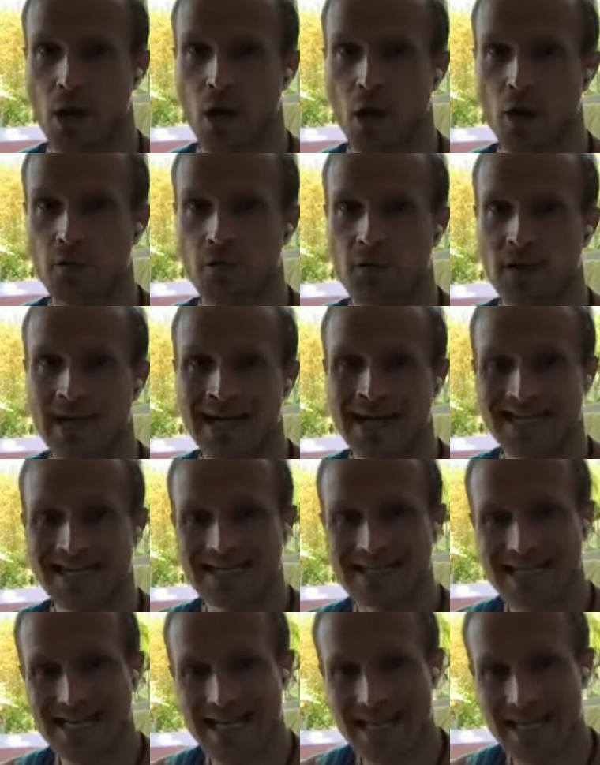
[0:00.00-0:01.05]
of
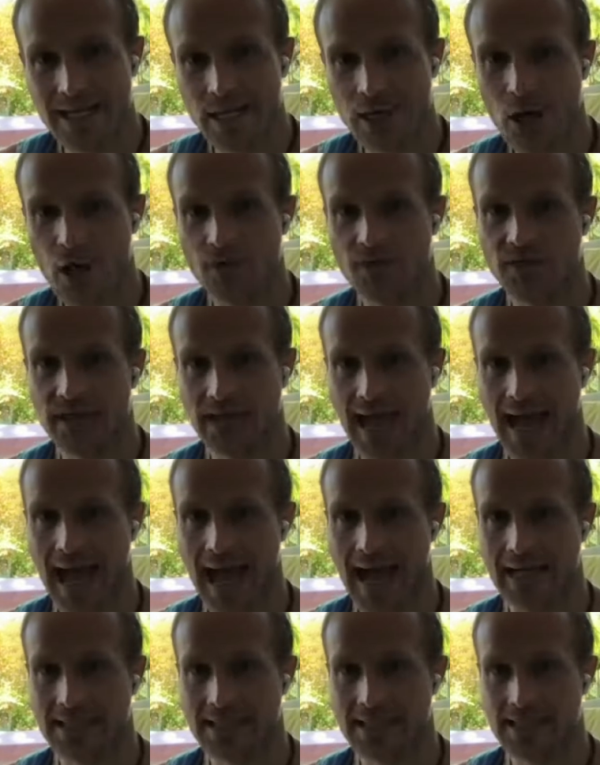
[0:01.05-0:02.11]
taking off the
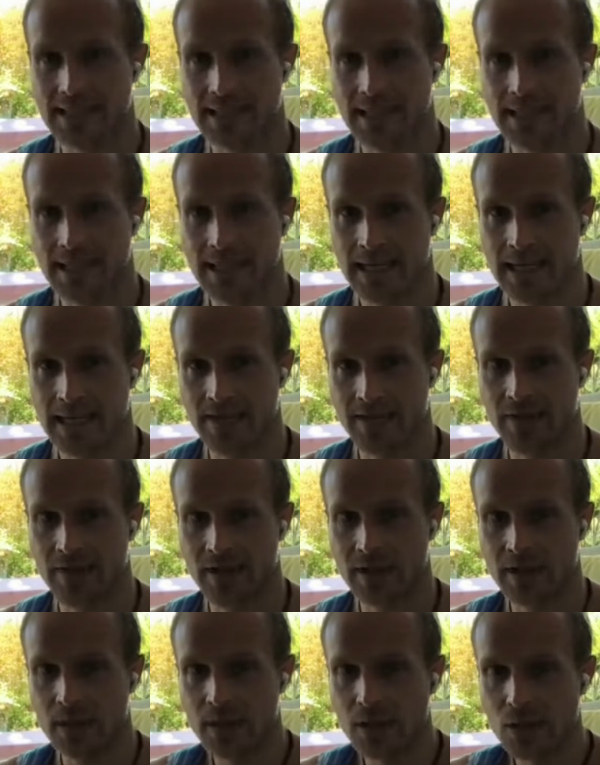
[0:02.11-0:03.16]
cast and
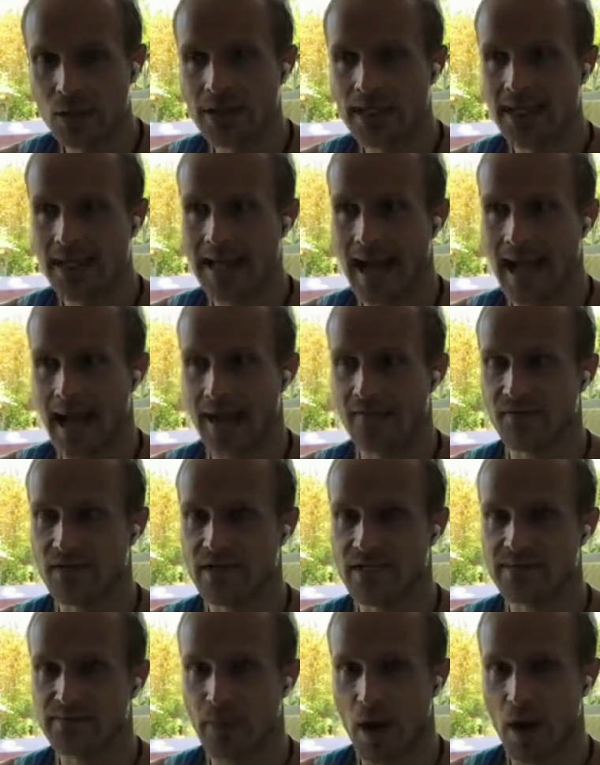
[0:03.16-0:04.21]
then looking at
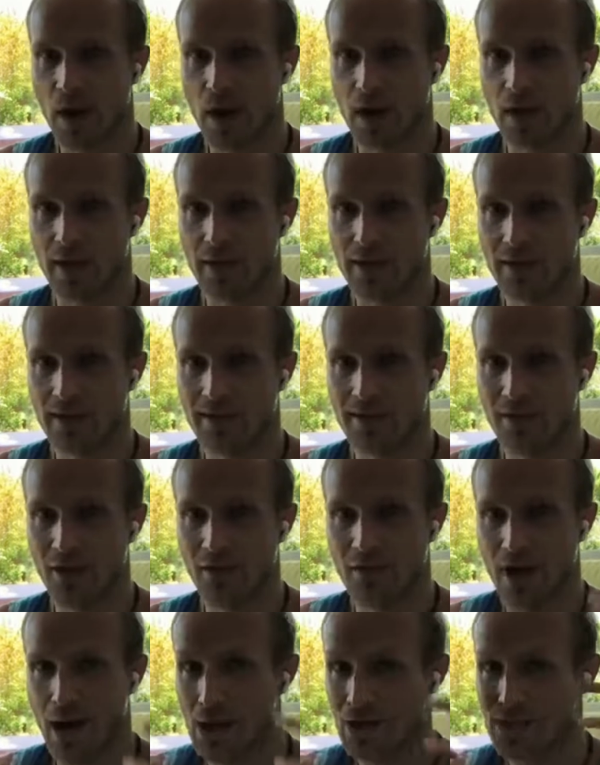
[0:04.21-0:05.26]
this part
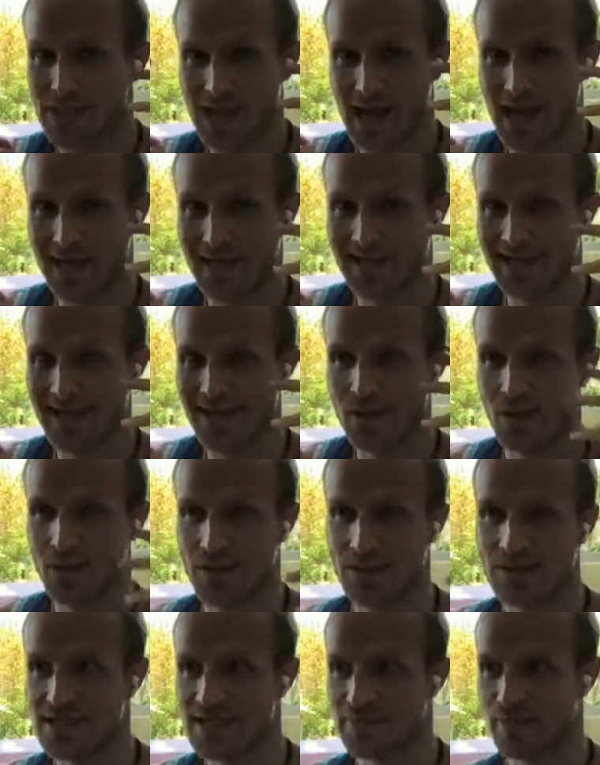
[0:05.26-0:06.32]
of our psyche,
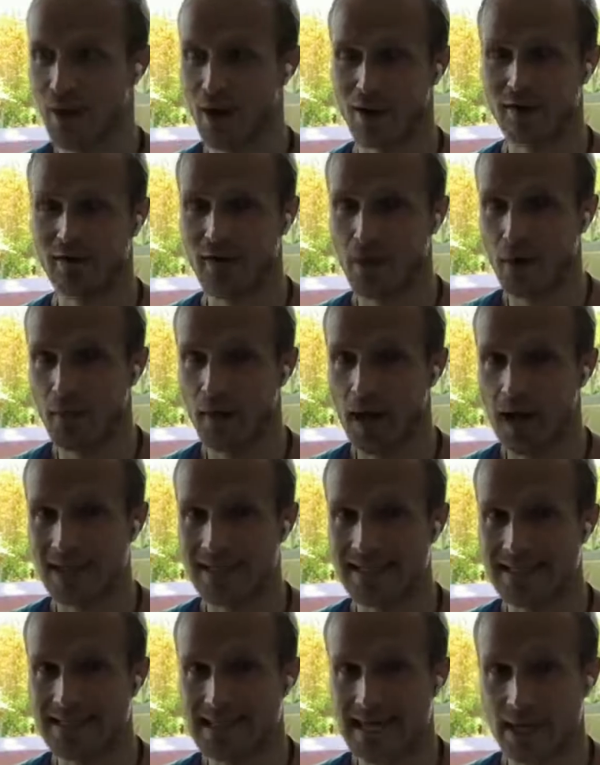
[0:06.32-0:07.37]
or this part of our
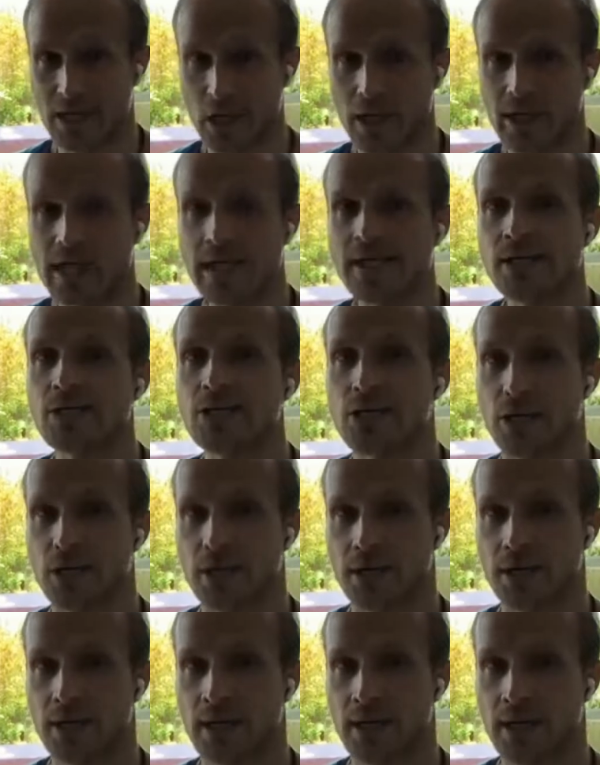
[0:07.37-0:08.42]
bodies that are injured,